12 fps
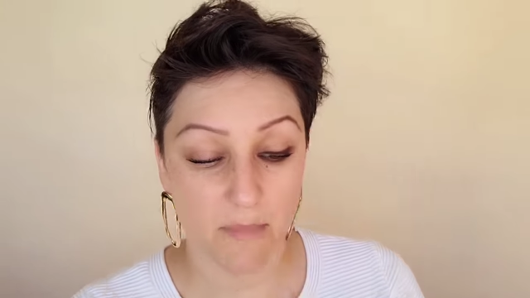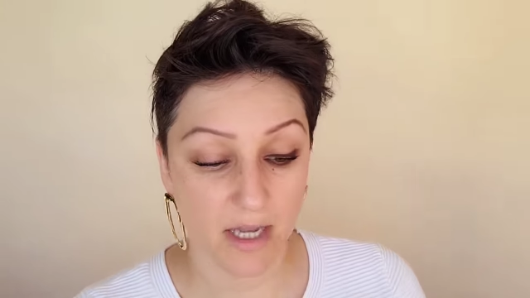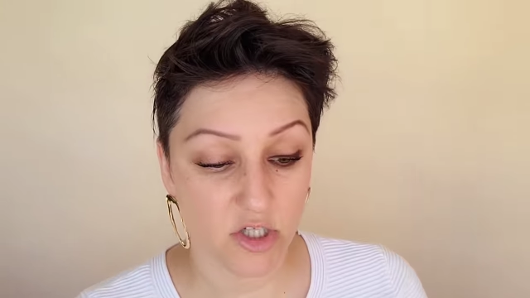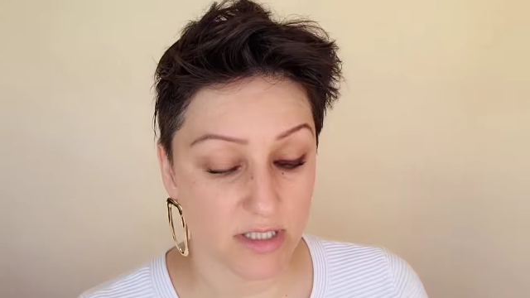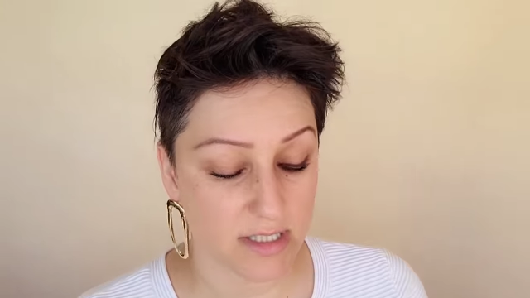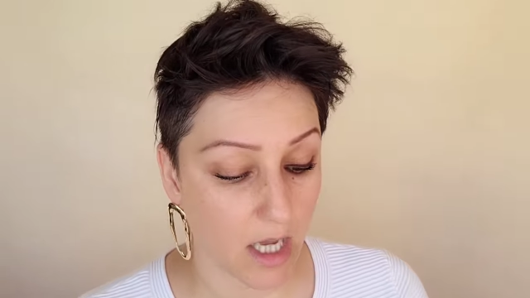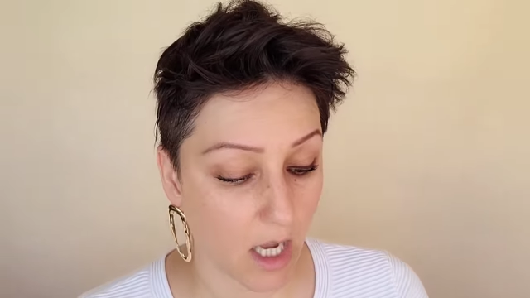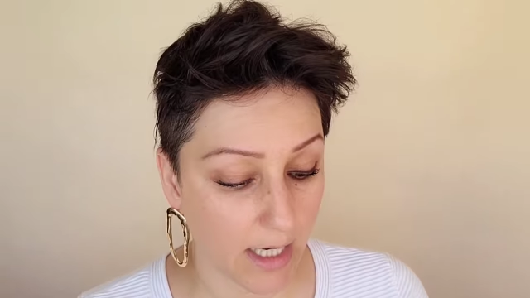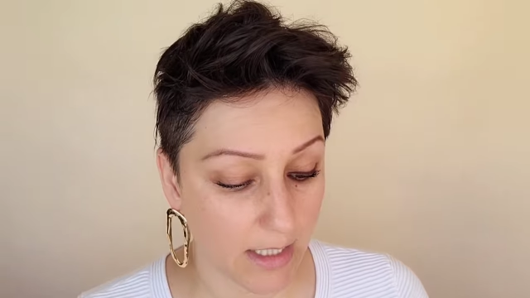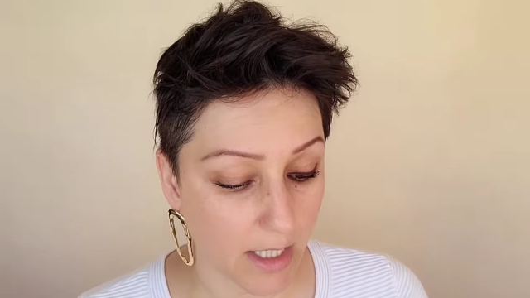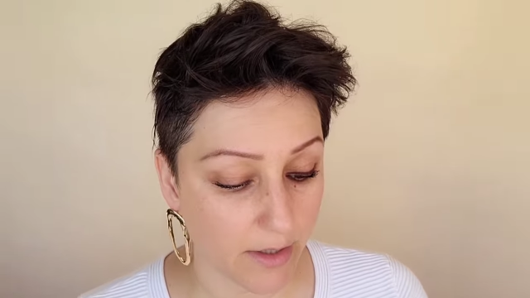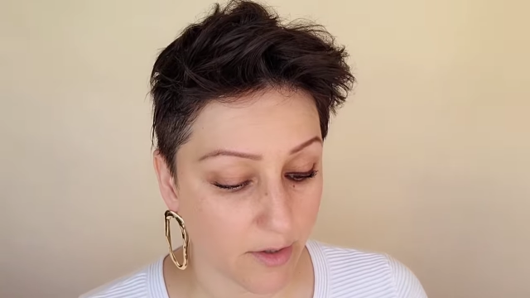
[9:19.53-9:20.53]
that matches the
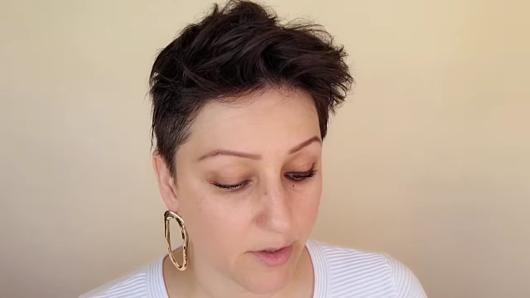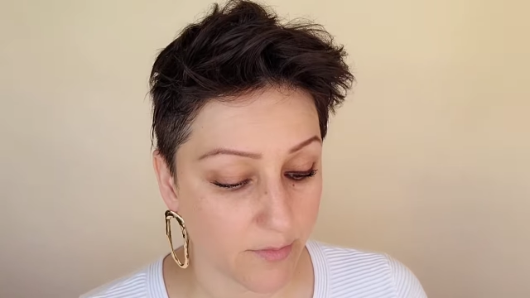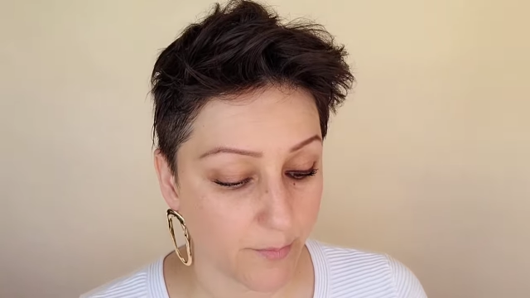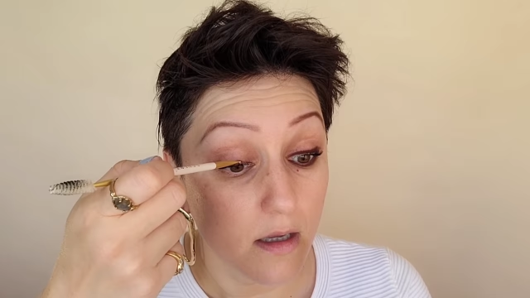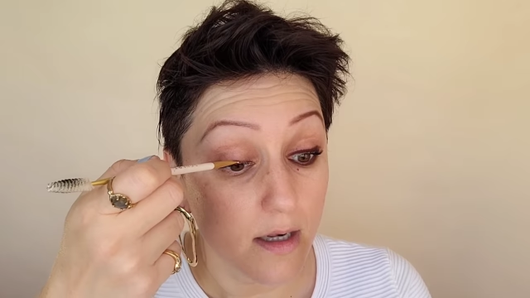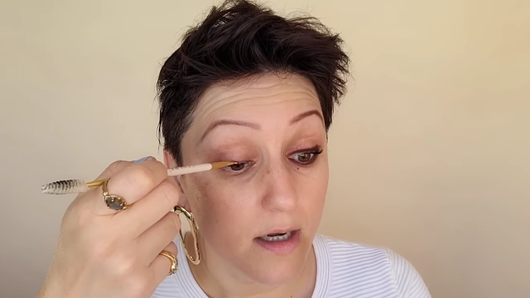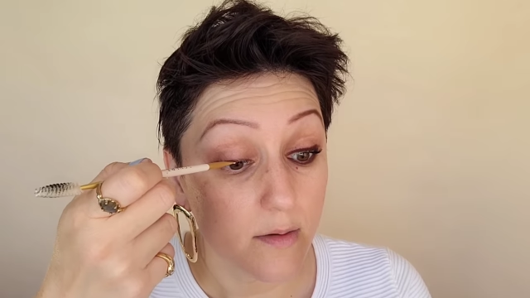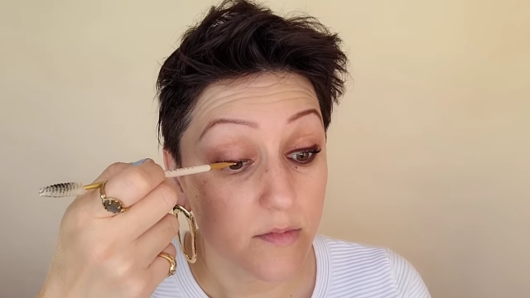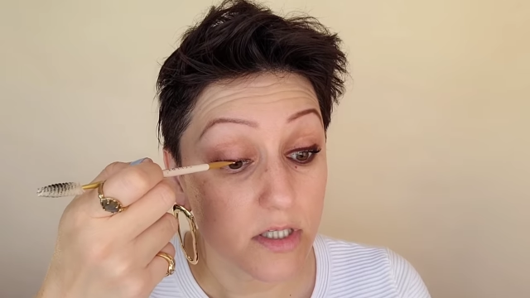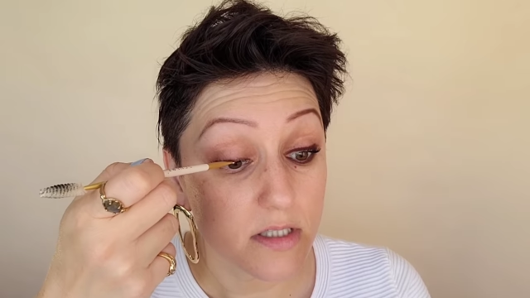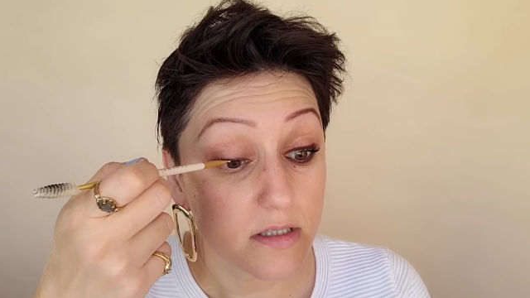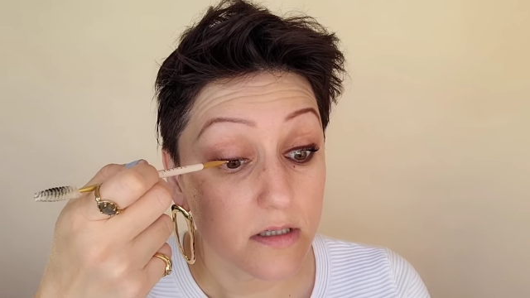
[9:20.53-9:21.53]
eyeliner. And I am
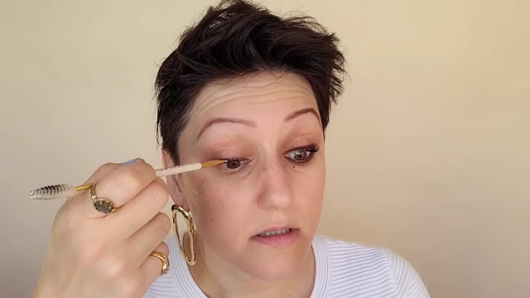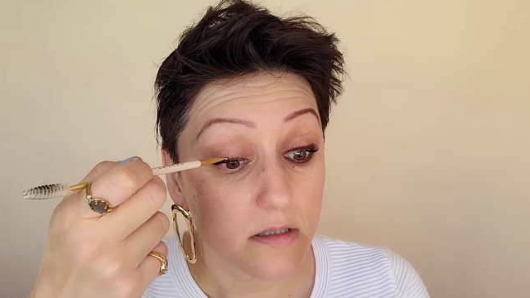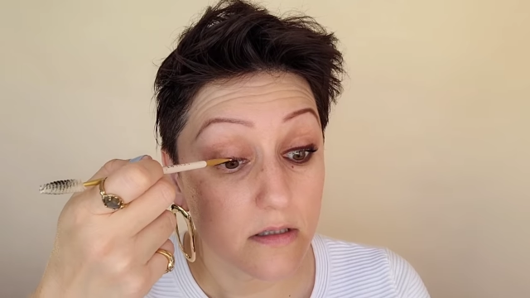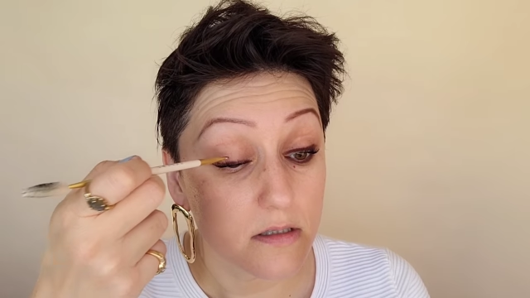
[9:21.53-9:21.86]
just